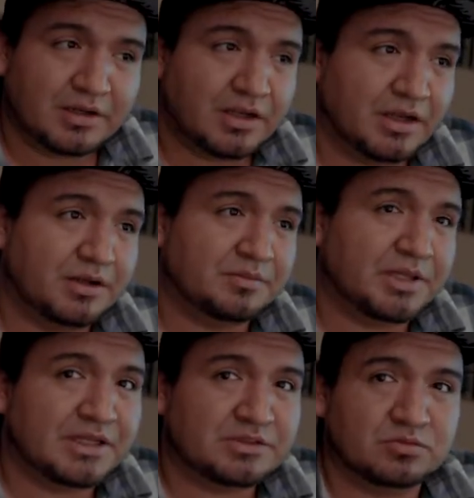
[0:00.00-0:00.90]

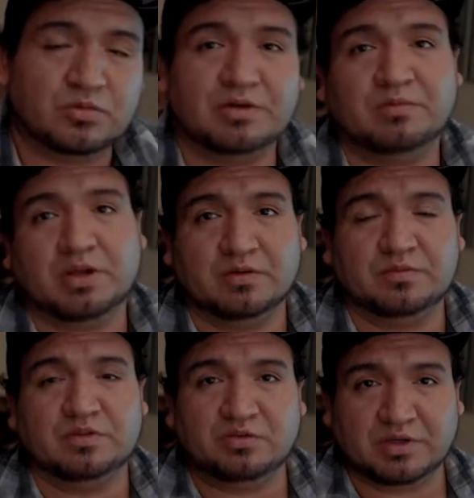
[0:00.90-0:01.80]
That's one way
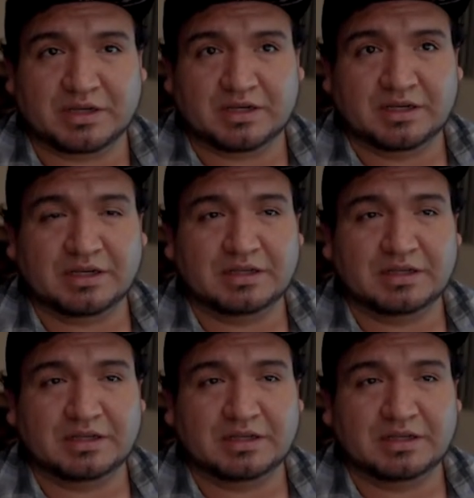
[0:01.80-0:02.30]
of doing it.